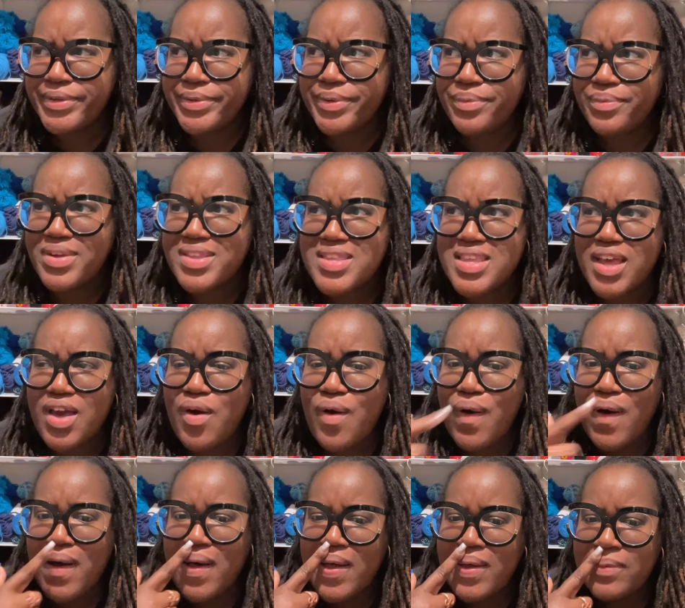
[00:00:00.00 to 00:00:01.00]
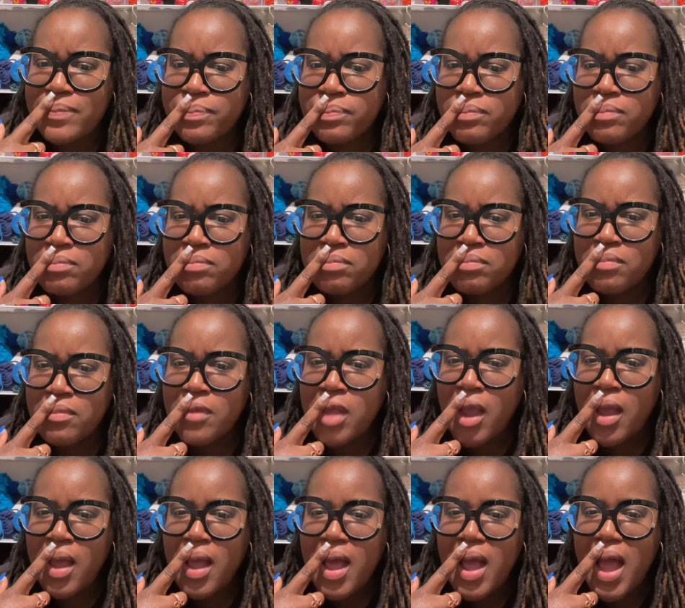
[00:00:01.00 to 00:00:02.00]
what's it called?
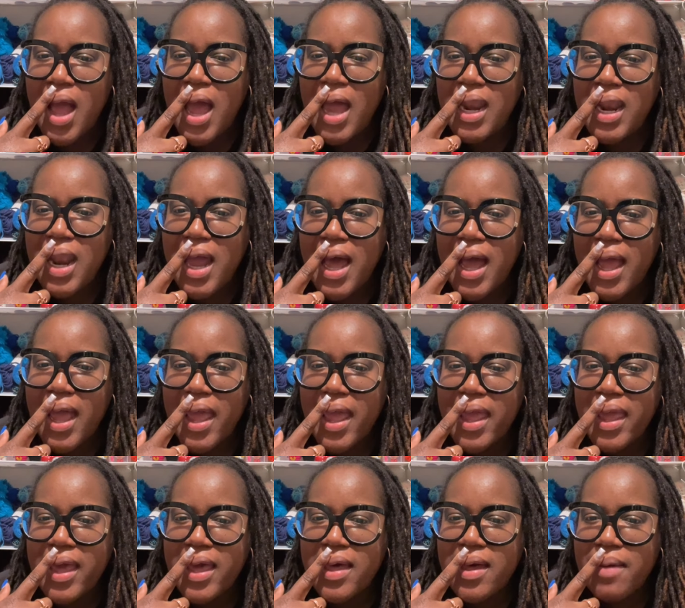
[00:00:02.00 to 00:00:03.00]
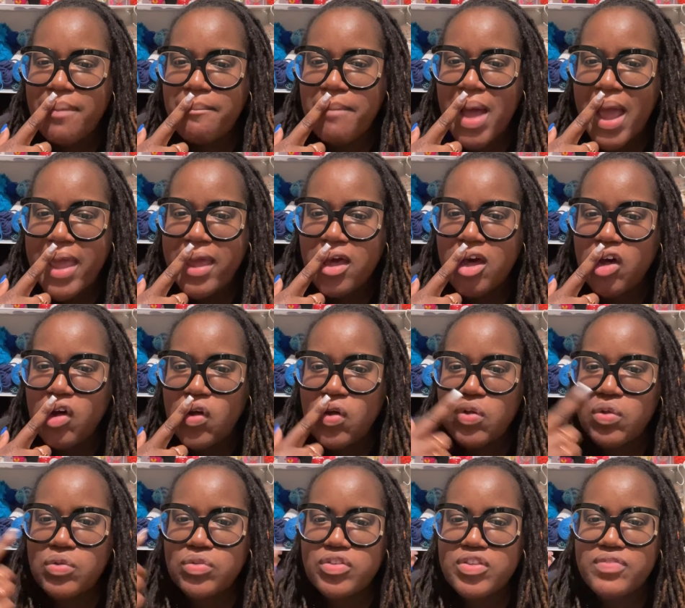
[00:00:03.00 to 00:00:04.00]
I like
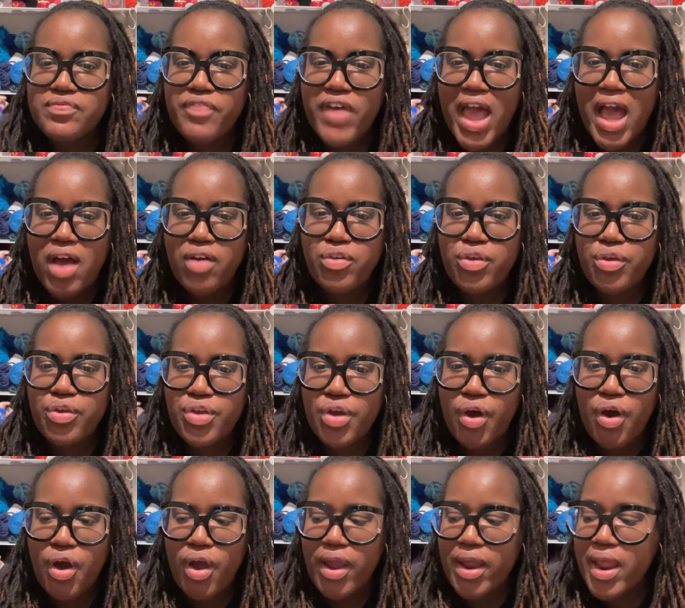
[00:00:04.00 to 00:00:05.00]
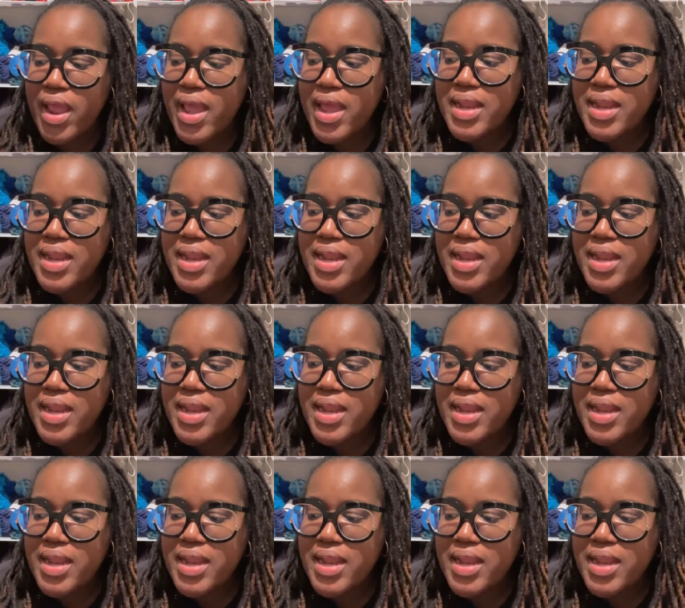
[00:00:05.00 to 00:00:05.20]
Michael's Value Yarn.